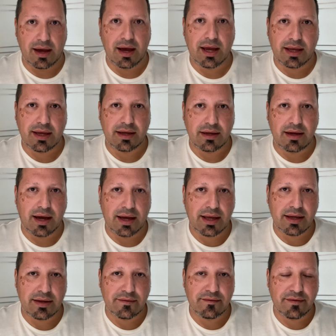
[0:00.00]
I can I
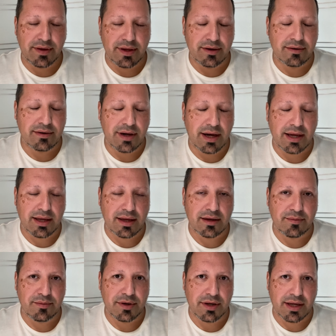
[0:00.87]
can feel I
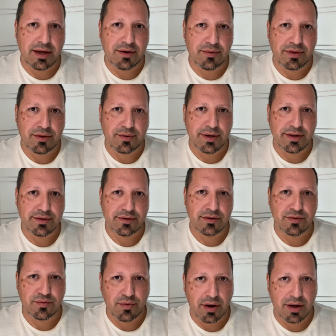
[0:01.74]
can communicate with
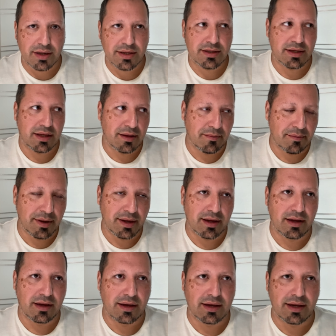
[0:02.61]
crystals, rocks, element,
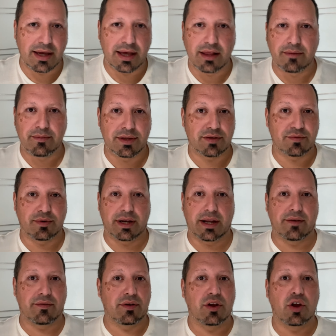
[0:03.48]
uh, elements,
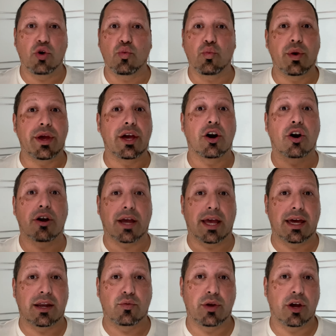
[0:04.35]
whatever. We all
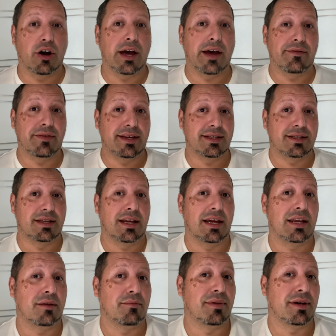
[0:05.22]
can. We all have these
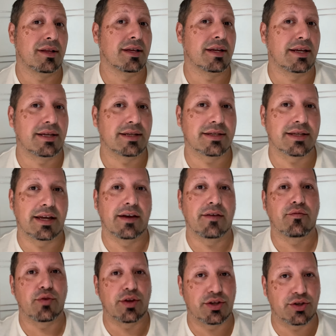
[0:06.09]
innate abilities
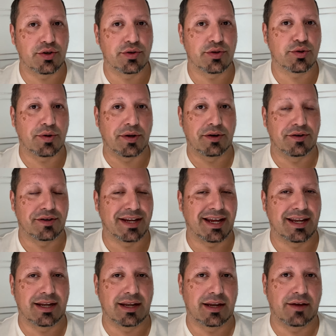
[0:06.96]
if we choose to
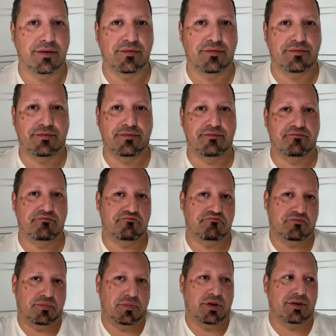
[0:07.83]
entertain it. If
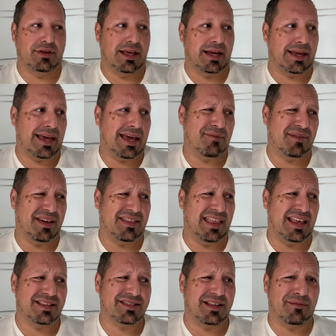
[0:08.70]
you're like, hey man,
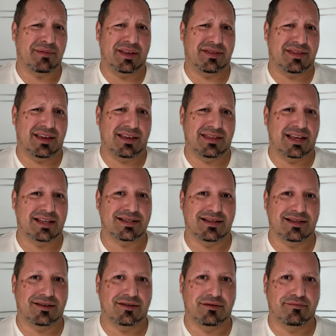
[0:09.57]
that's not my thing.
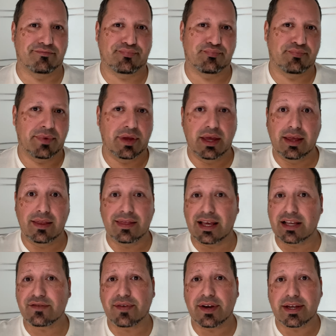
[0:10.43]
That's a little.
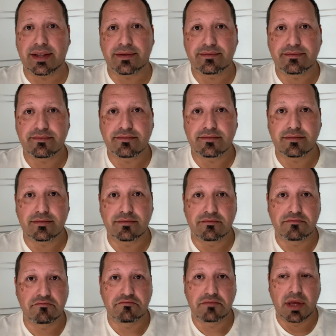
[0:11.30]
That's fine.
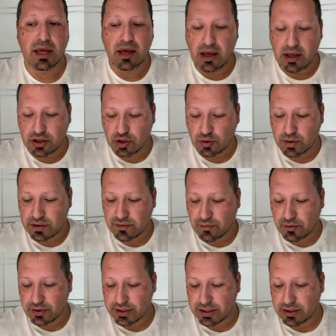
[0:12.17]
No one's
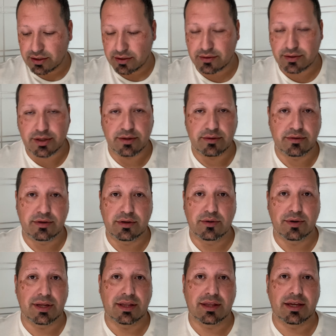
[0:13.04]
forcing you to
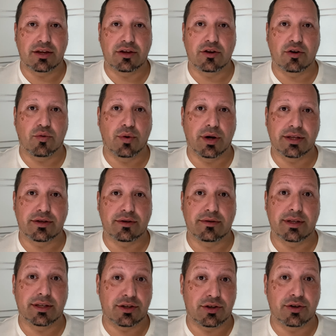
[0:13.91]
do anything you don't want
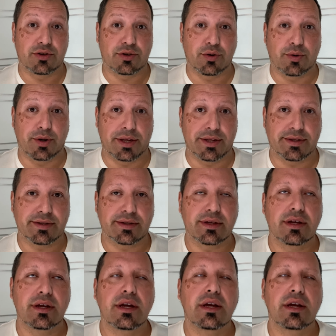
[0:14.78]
to. It's your choice.